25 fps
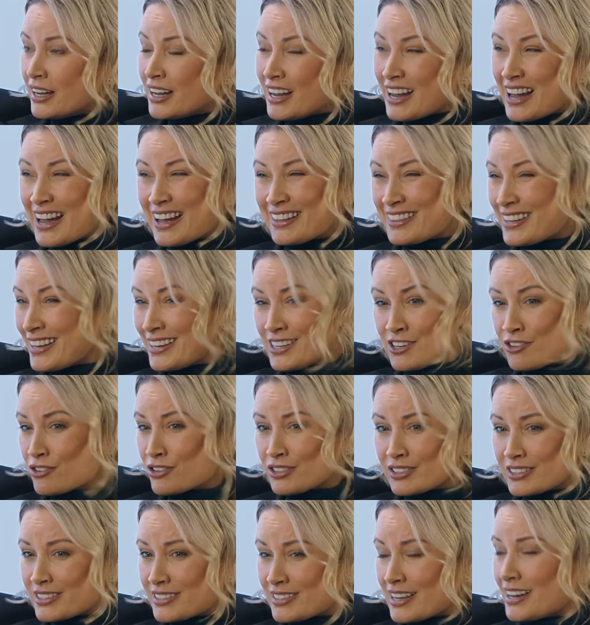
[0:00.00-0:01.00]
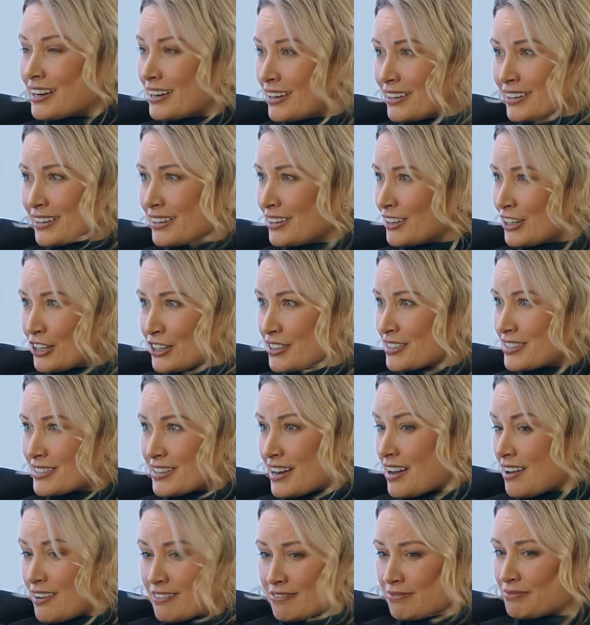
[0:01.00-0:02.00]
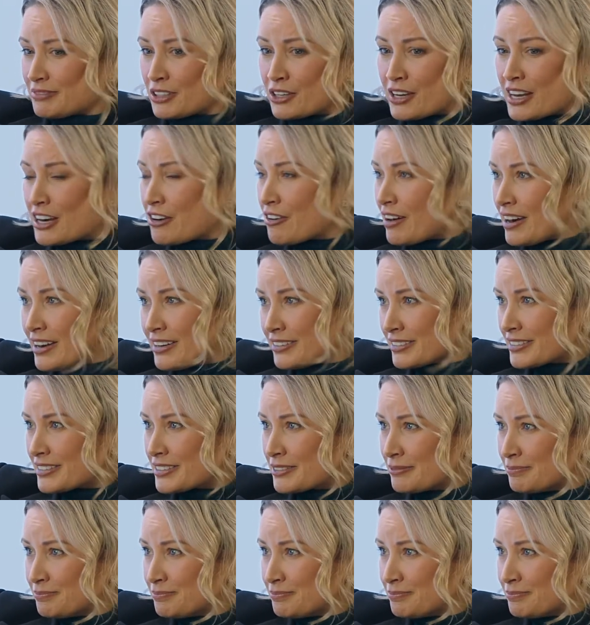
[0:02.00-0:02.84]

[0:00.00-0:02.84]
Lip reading: And then you're all set. You can go start looking around.